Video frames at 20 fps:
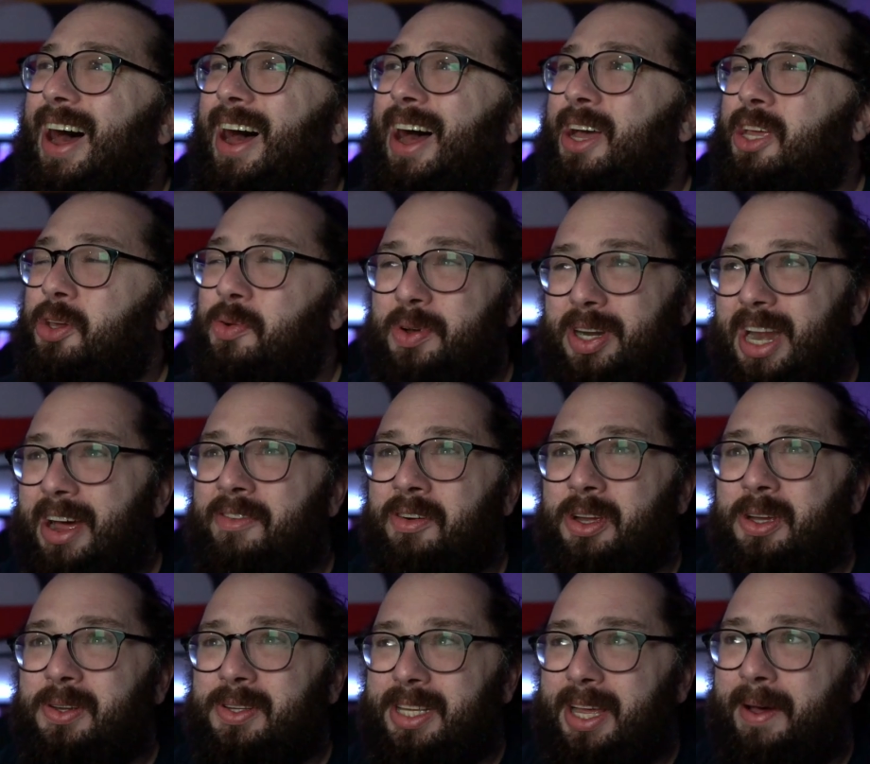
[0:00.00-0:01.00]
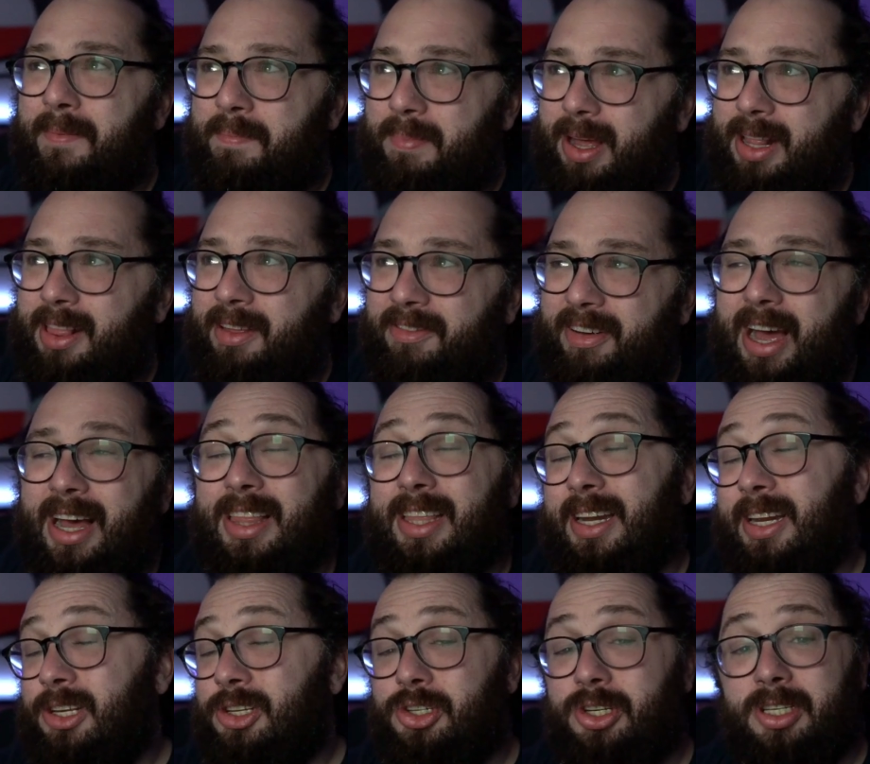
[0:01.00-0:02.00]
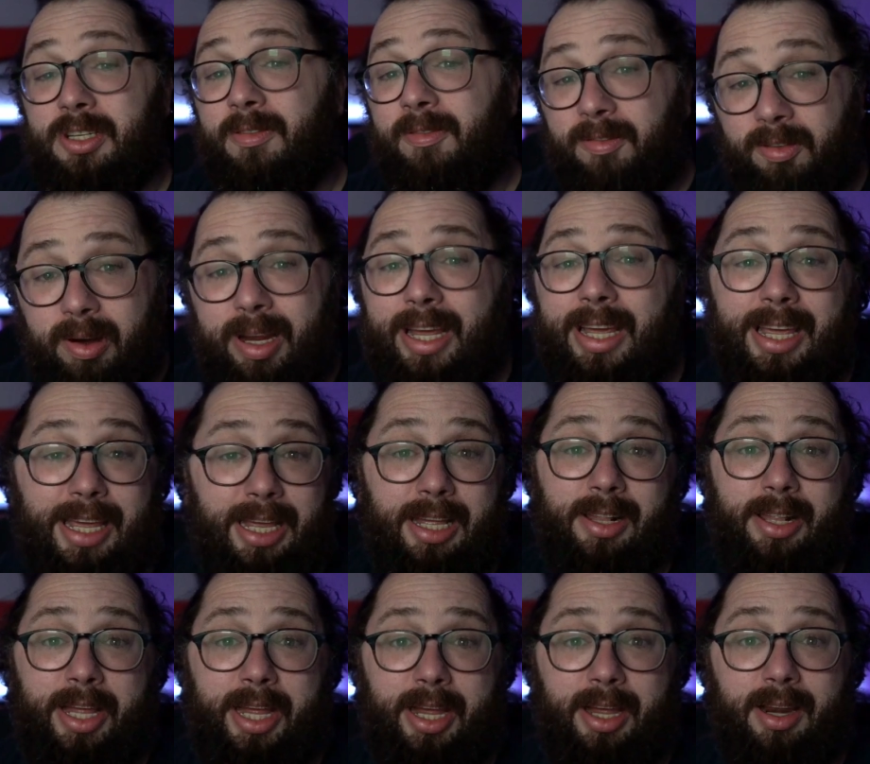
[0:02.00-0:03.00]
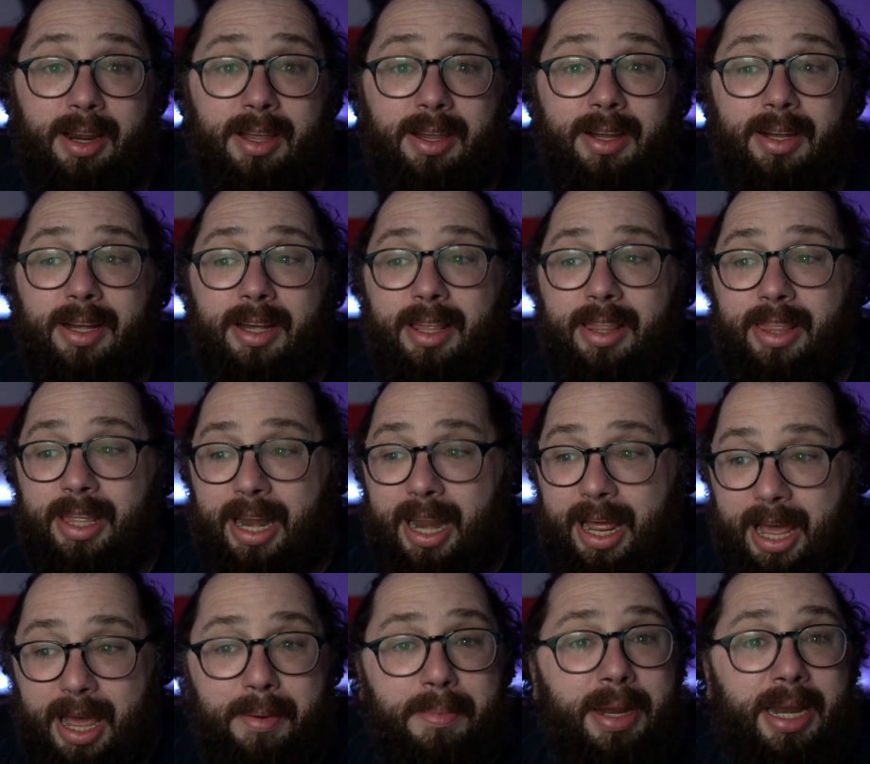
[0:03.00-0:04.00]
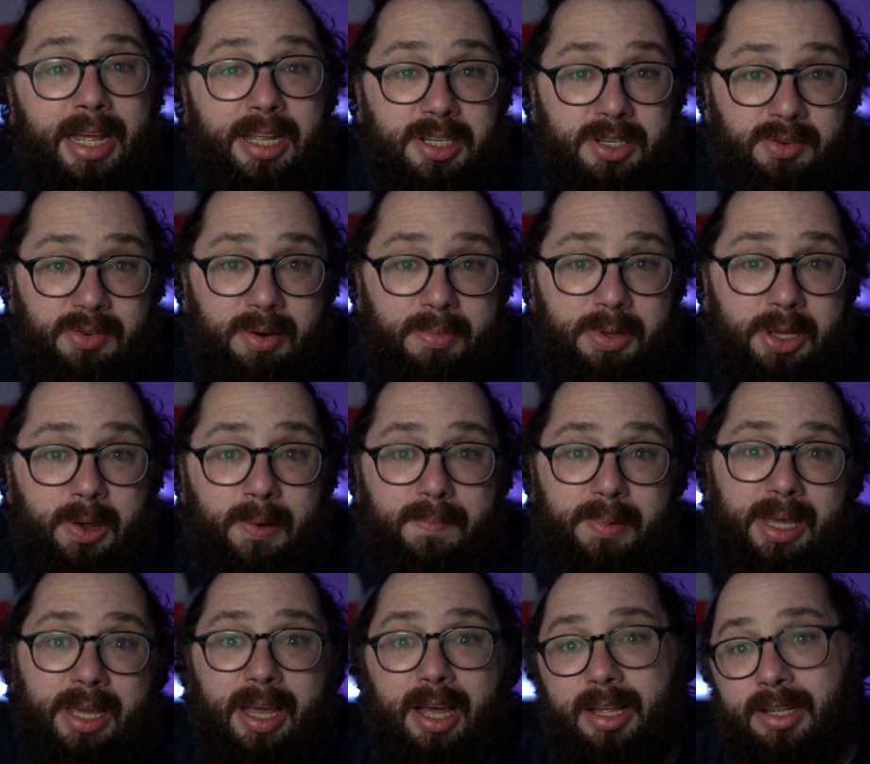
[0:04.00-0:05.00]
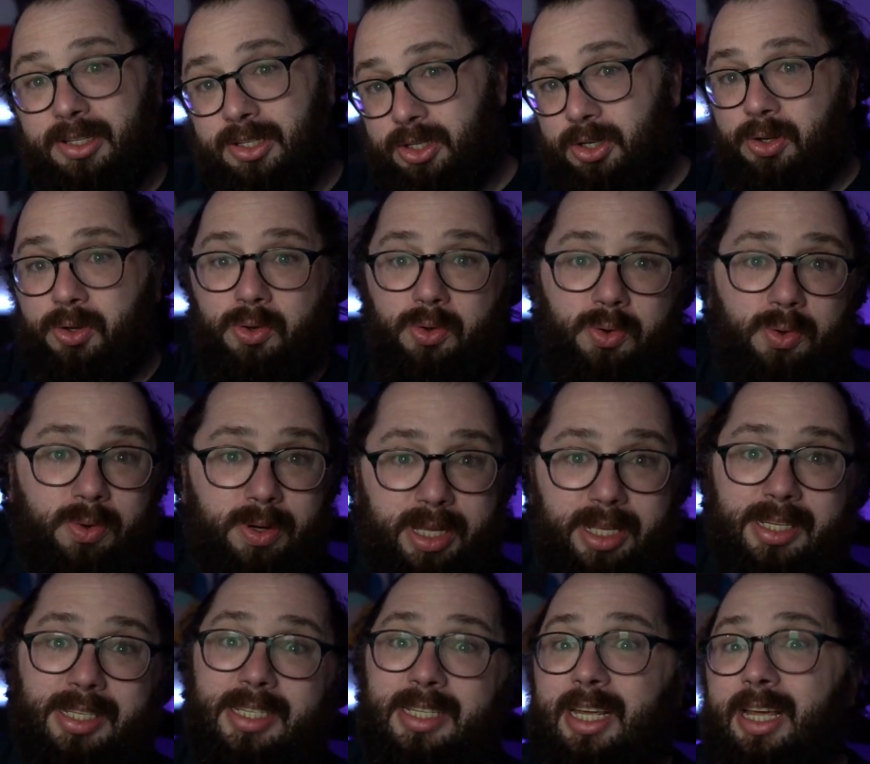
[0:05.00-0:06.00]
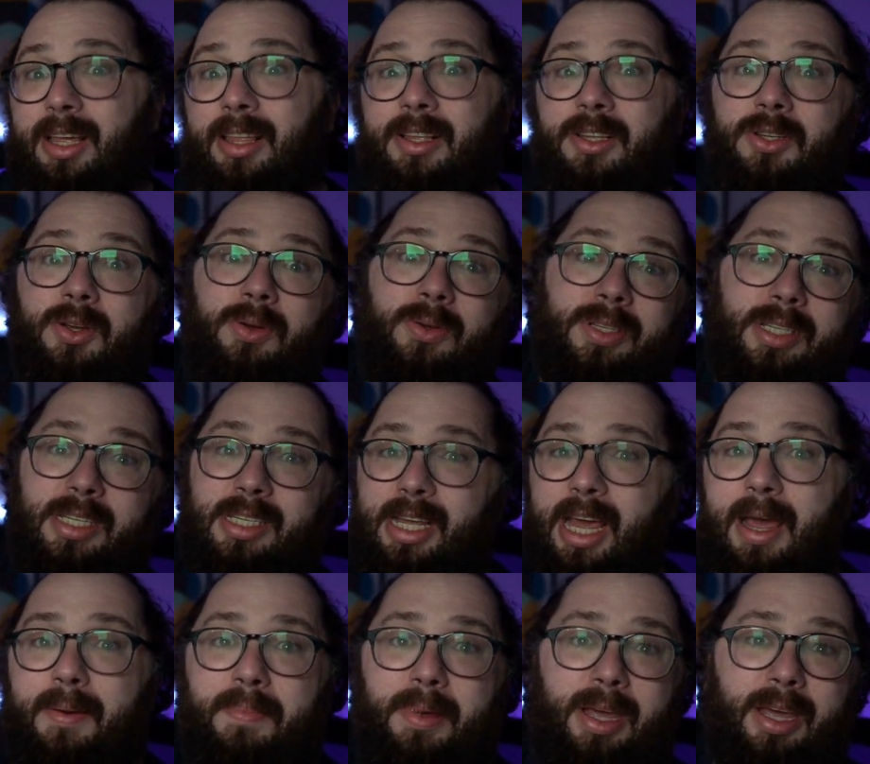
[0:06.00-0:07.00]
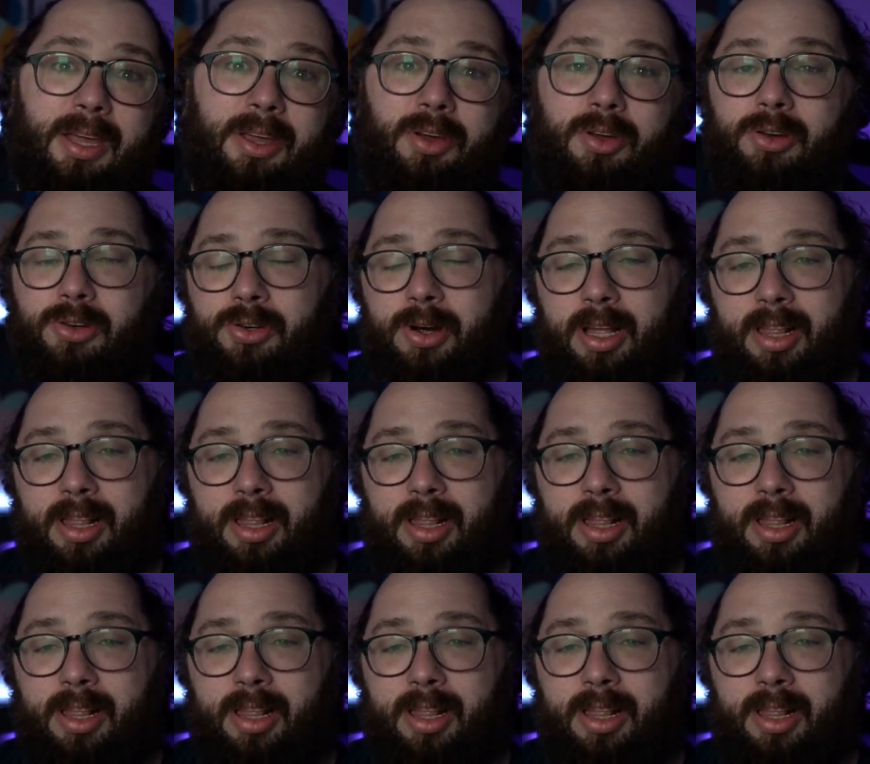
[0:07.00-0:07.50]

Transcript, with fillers: You would never use it. But the fact that it's just free healing that emanates from you because you can see the souls escaping and you can draw